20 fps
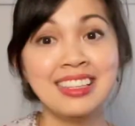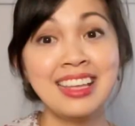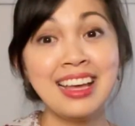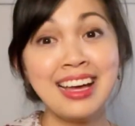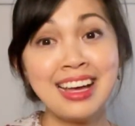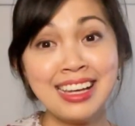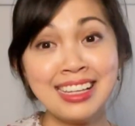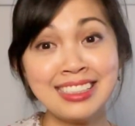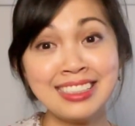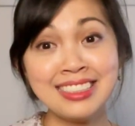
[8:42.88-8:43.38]

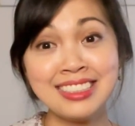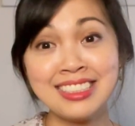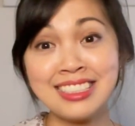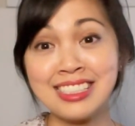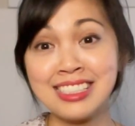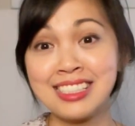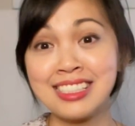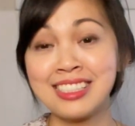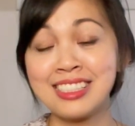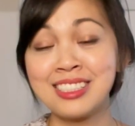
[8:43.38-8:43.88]
then
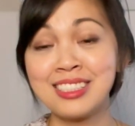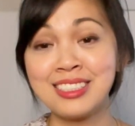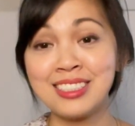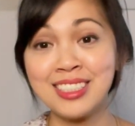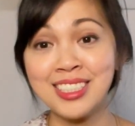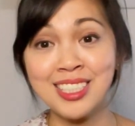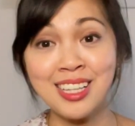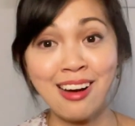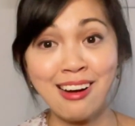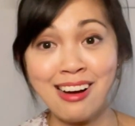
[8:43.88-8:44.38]
just
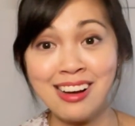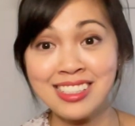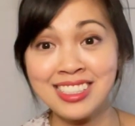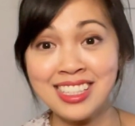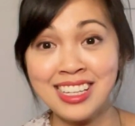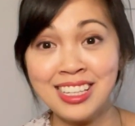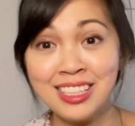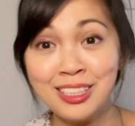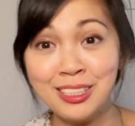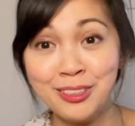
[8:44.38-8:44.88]
toss
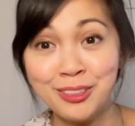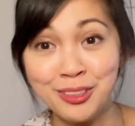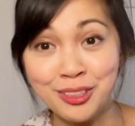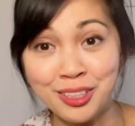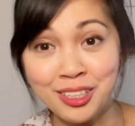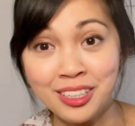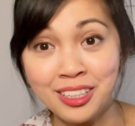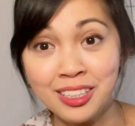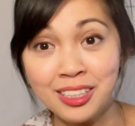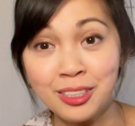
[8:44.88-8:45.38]
in
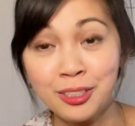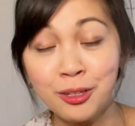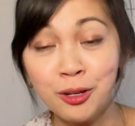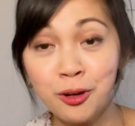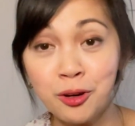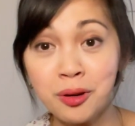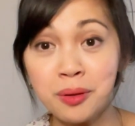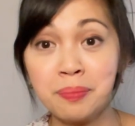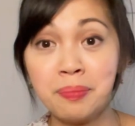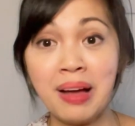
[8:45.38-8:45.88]
your
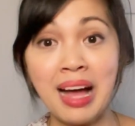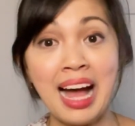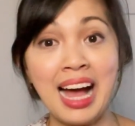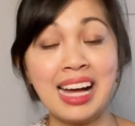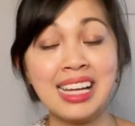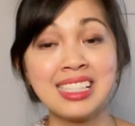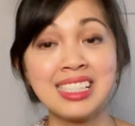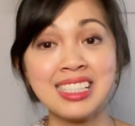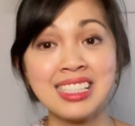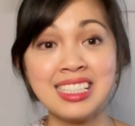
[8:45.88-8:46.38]
cooked
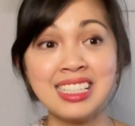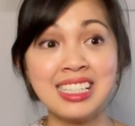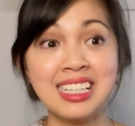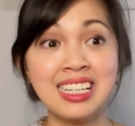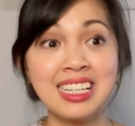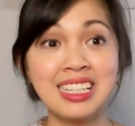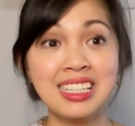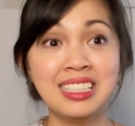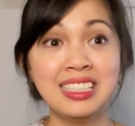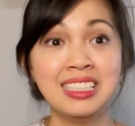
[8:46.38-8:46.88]

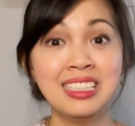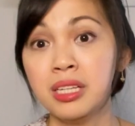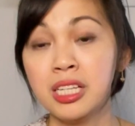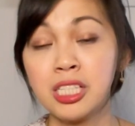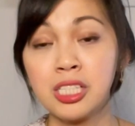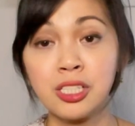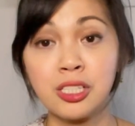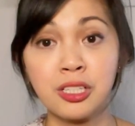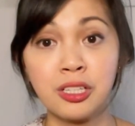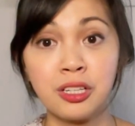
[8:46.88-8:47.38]
pasta. Make
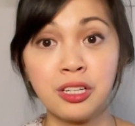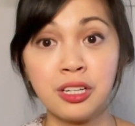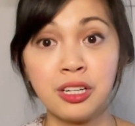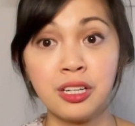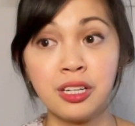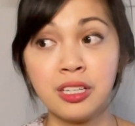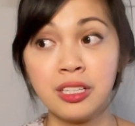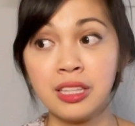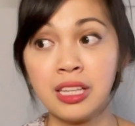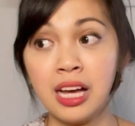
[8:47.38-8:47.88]

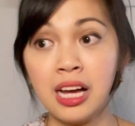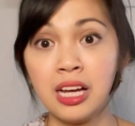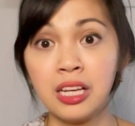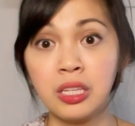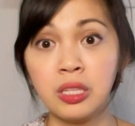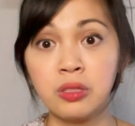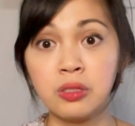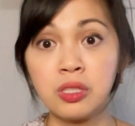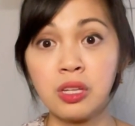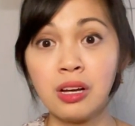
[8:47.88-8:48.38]
sure that
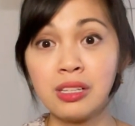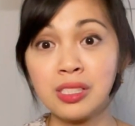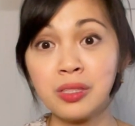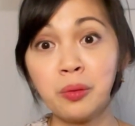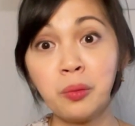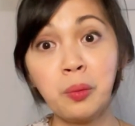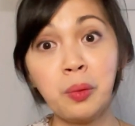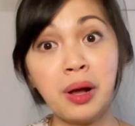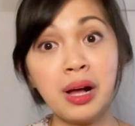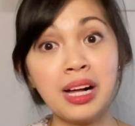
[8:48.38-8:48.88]
you toss it
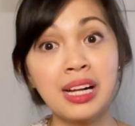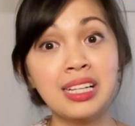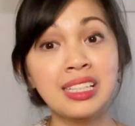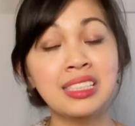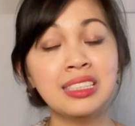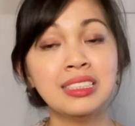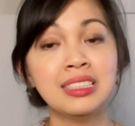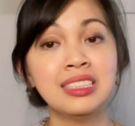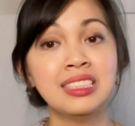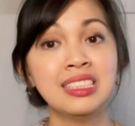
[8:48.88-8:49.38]

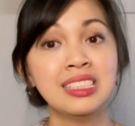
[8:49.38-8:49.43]
well.